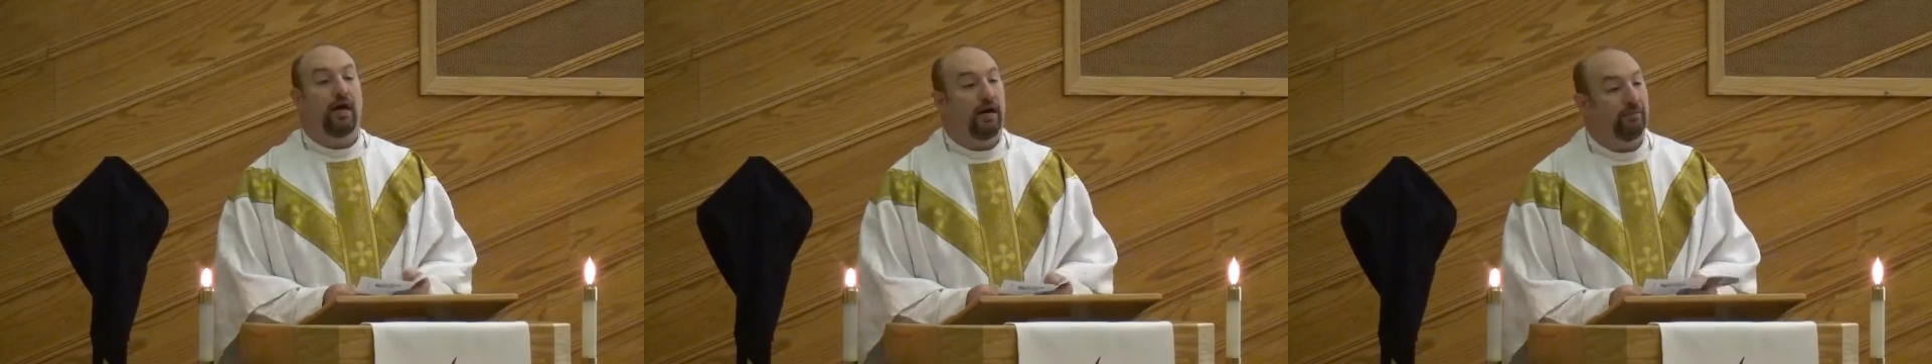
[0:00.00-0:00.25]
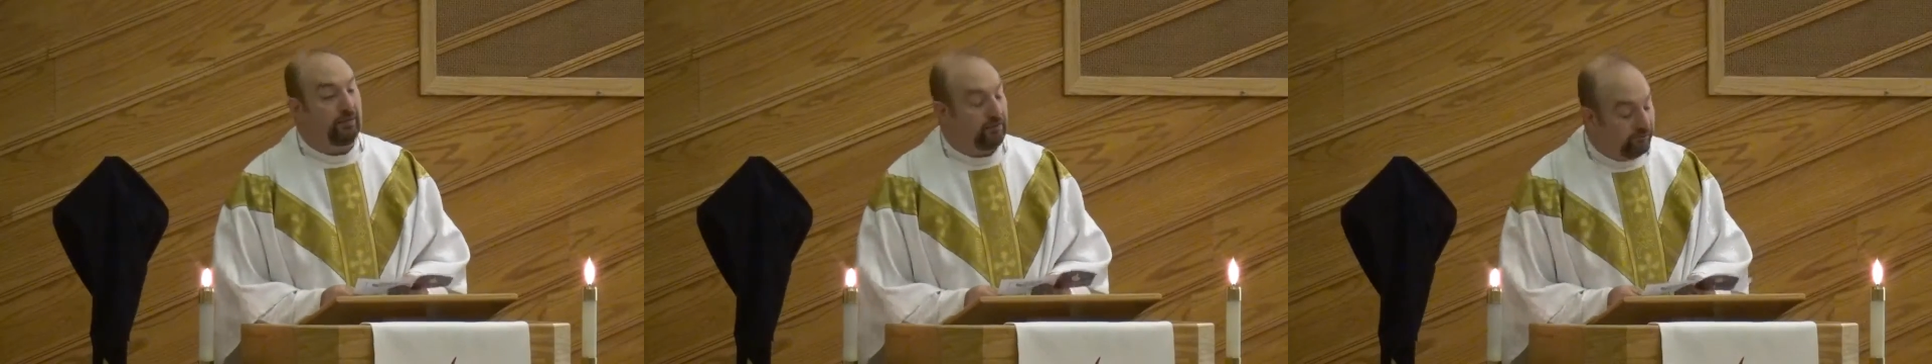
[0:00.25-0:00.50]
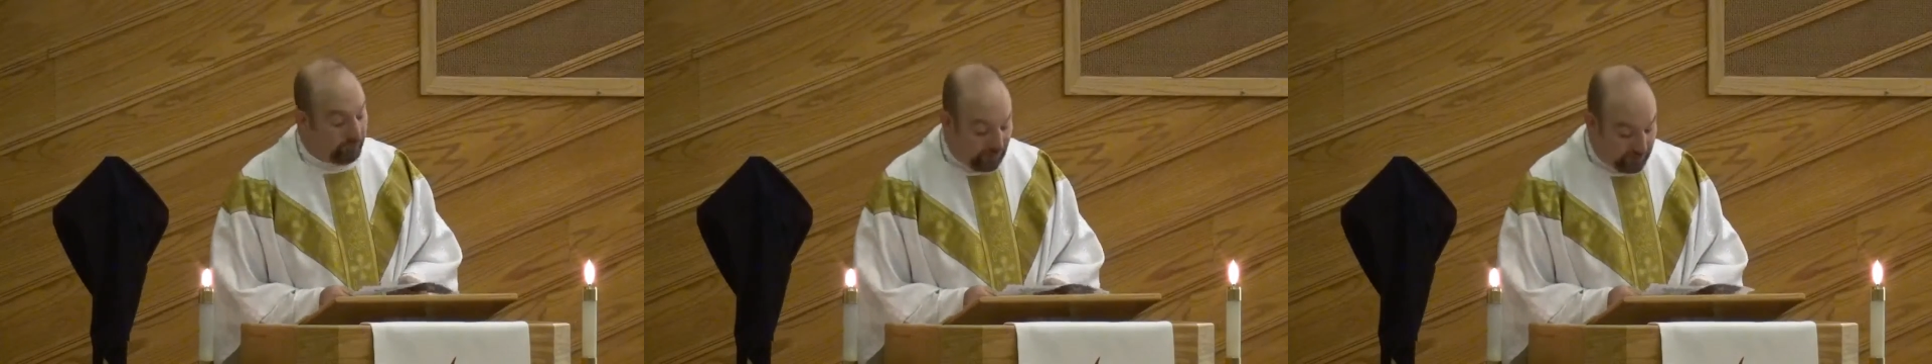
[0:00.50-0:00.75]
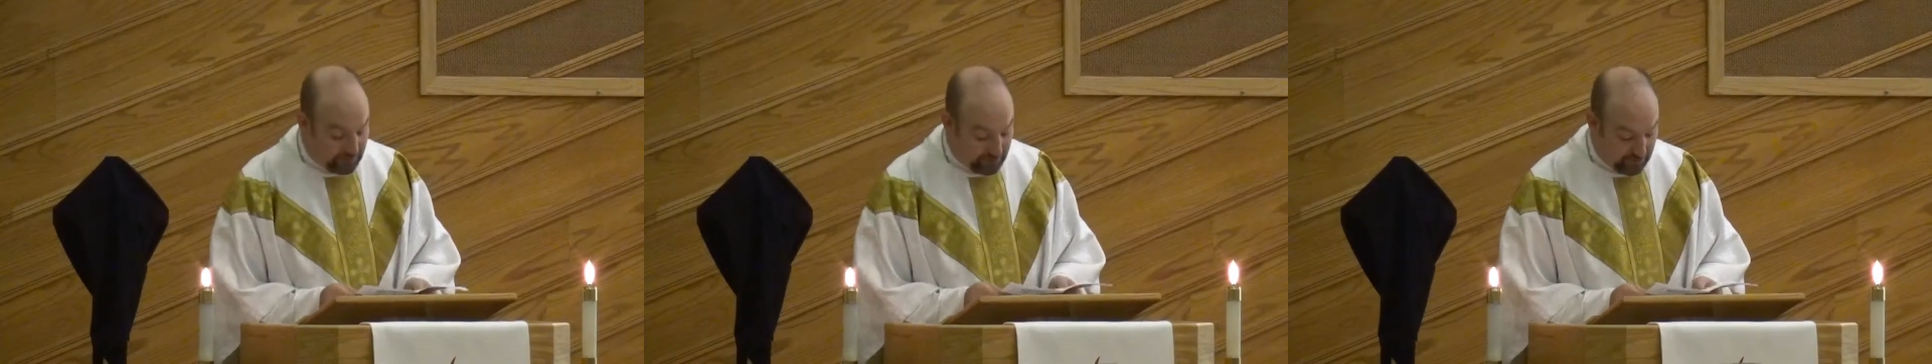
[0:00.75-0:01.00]
I would
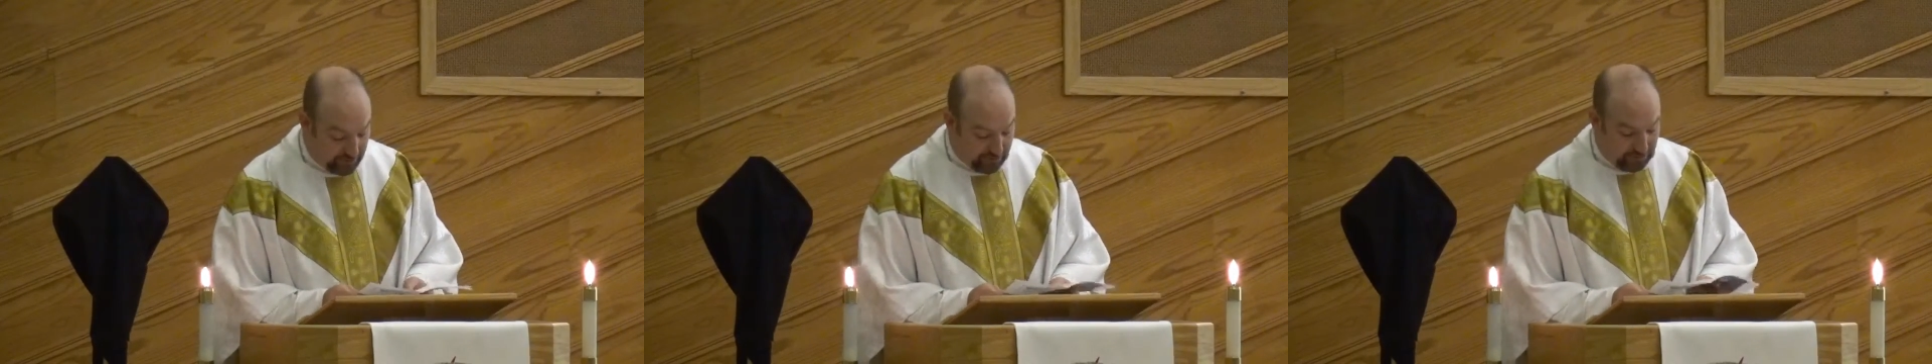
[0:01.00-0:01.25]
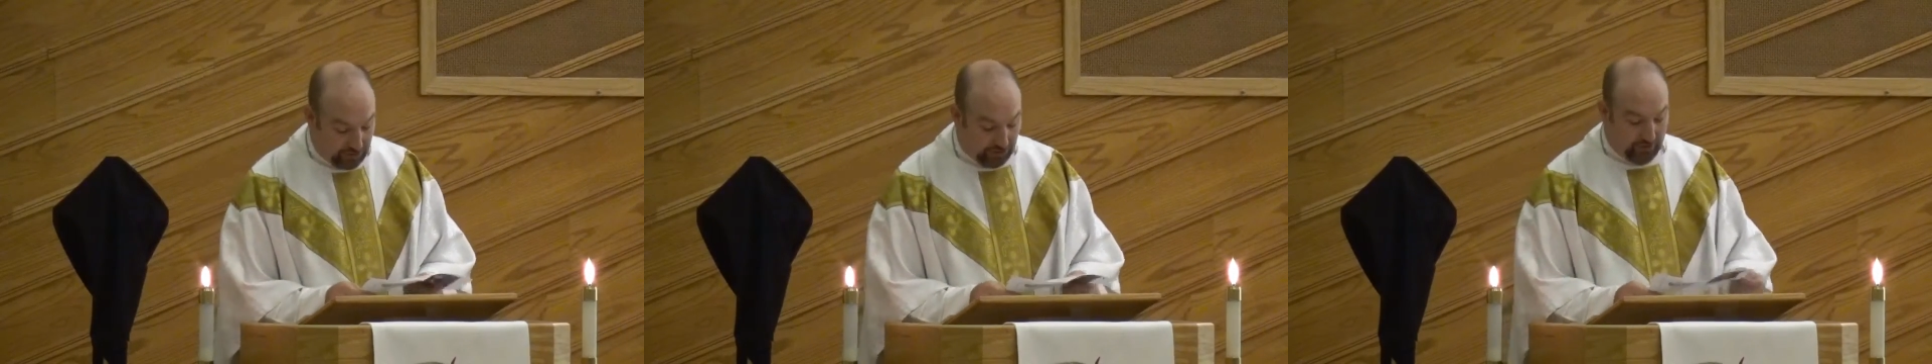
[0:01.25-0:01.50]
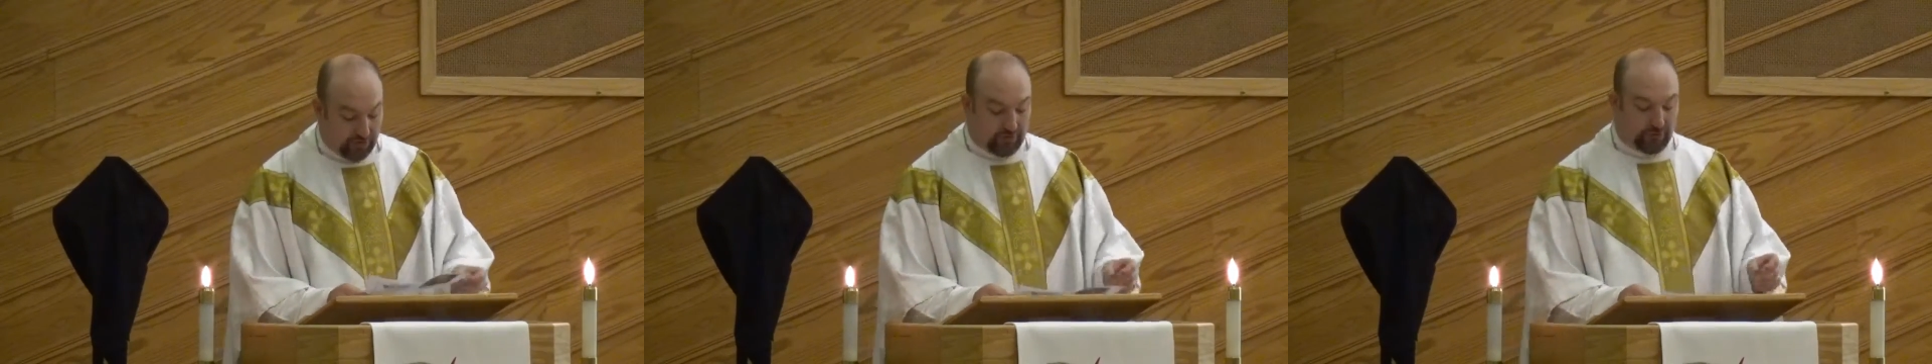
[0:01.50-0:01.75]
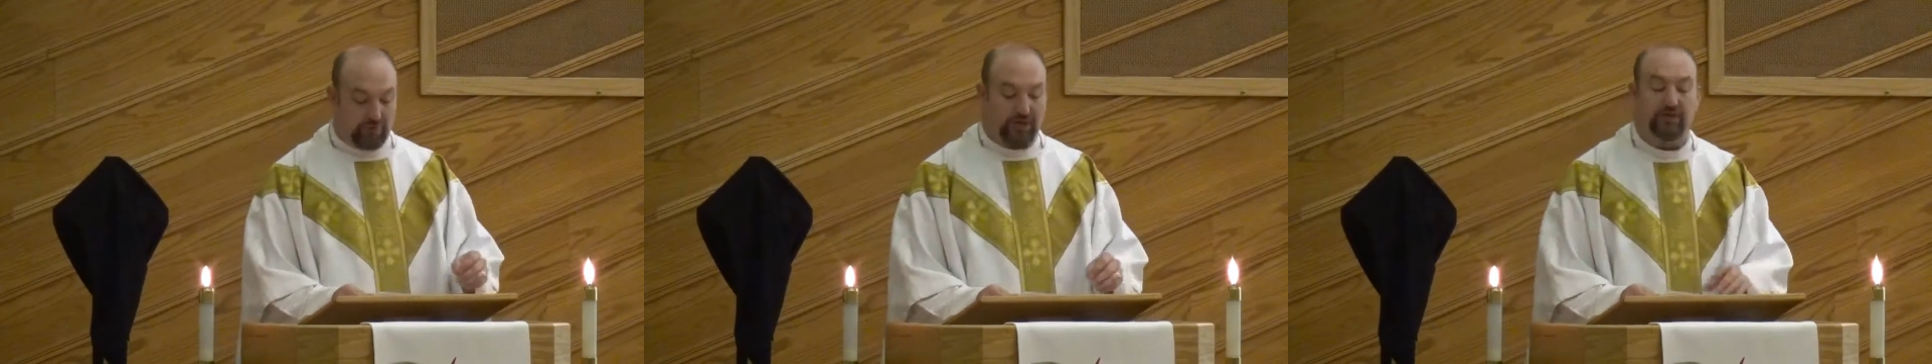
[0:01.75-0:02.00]
invite you to turn
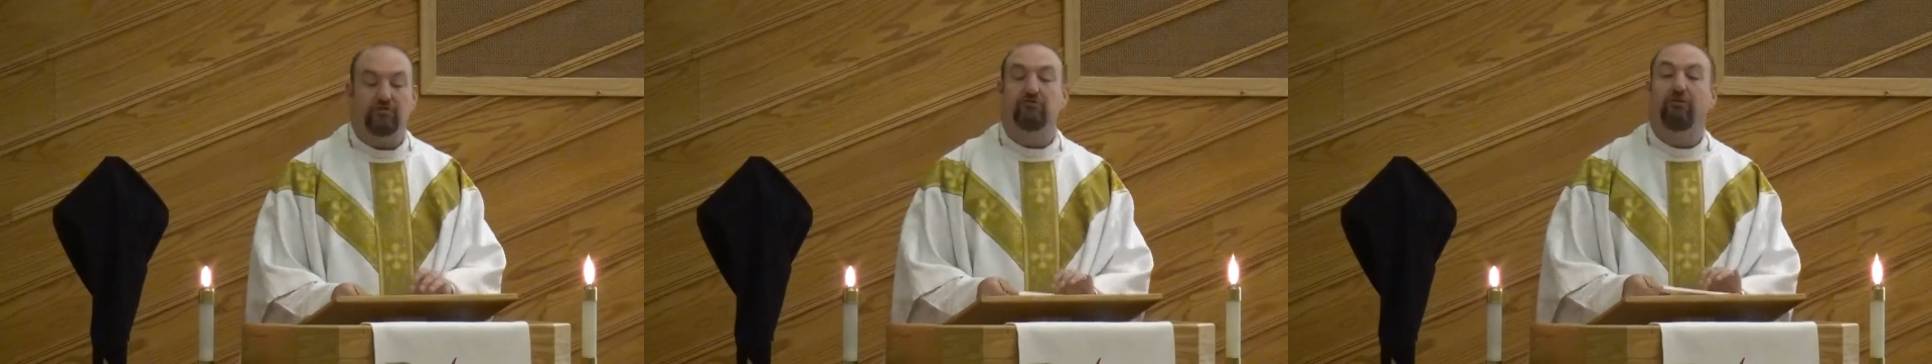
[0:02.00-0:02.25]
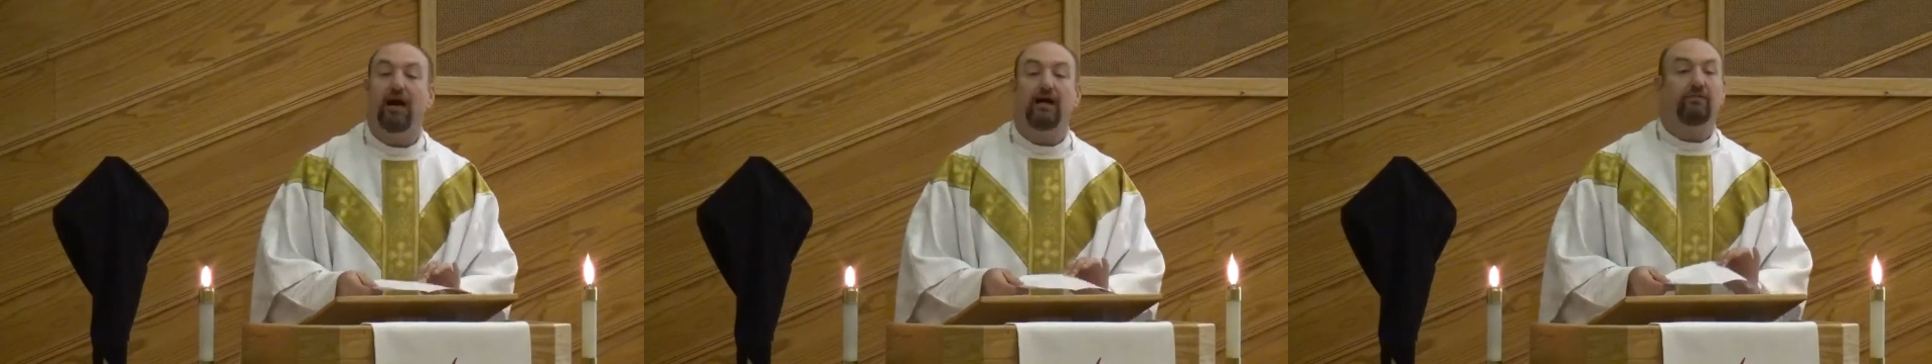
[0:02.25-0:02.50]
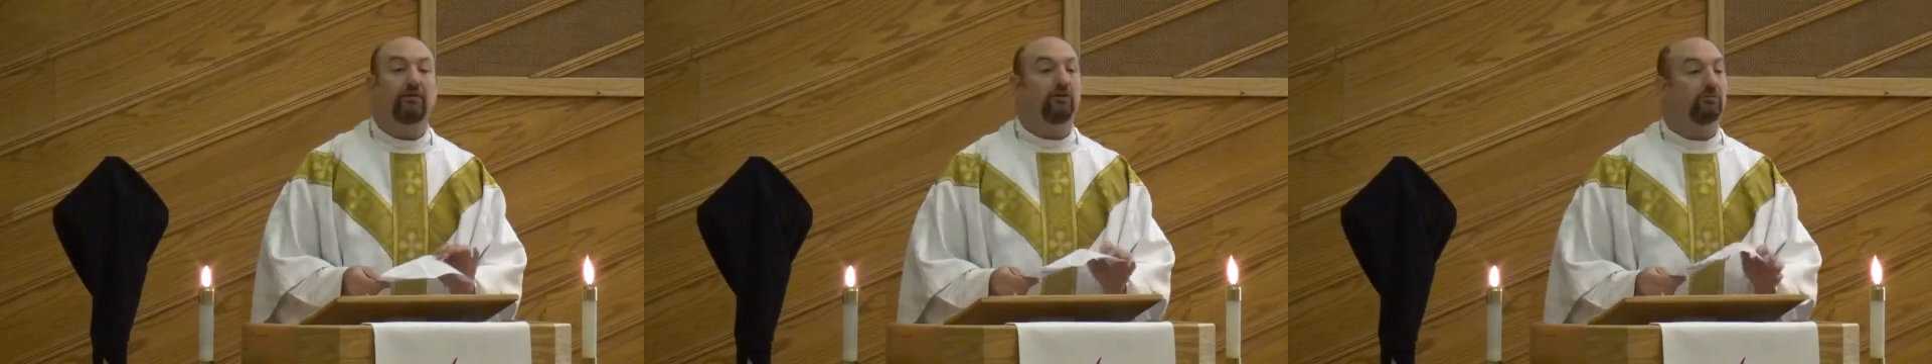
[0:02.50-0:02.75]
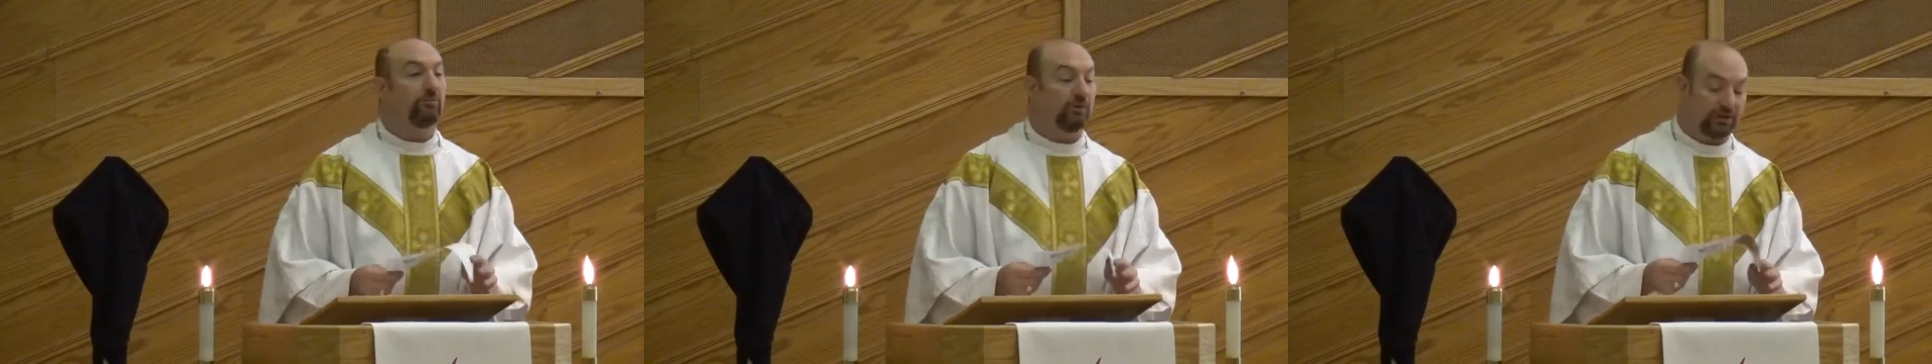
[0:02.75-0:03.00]
to page five in
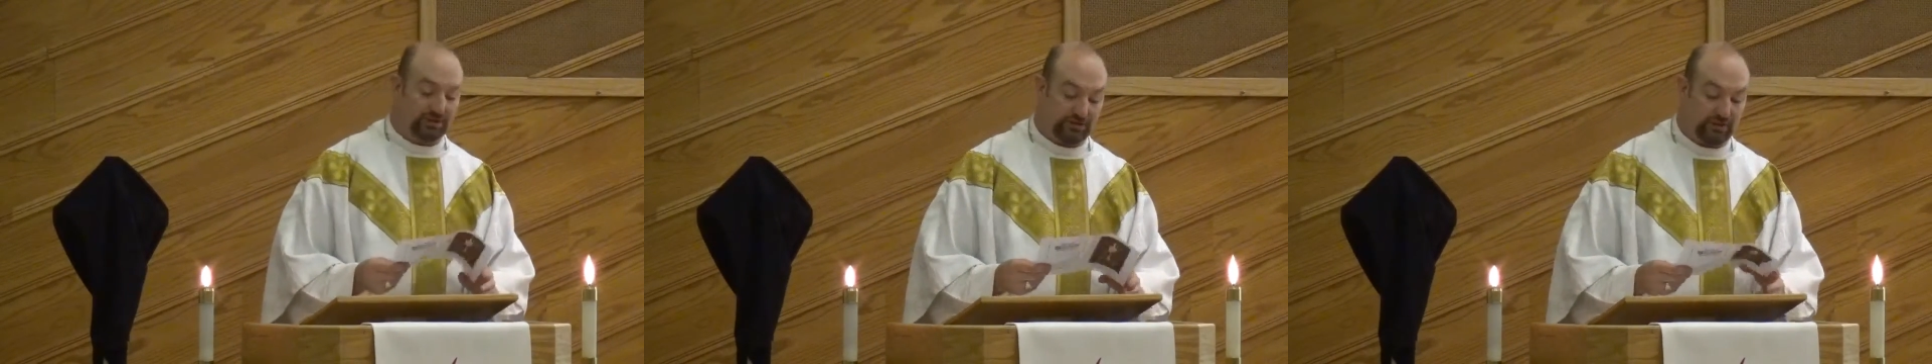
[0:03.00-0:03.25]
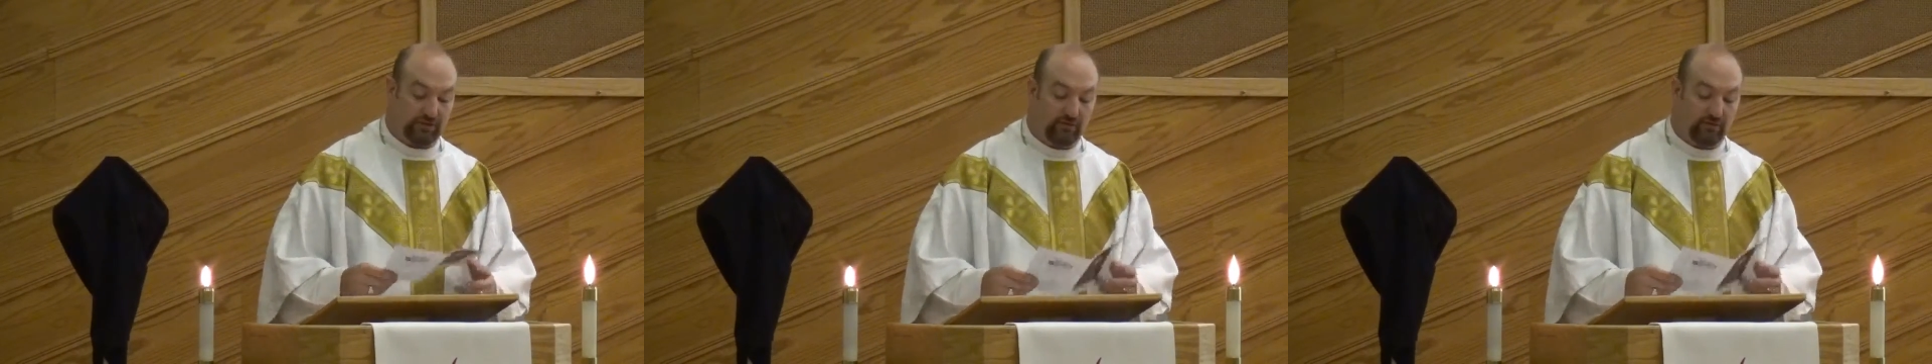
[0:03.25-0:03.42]
your bulletin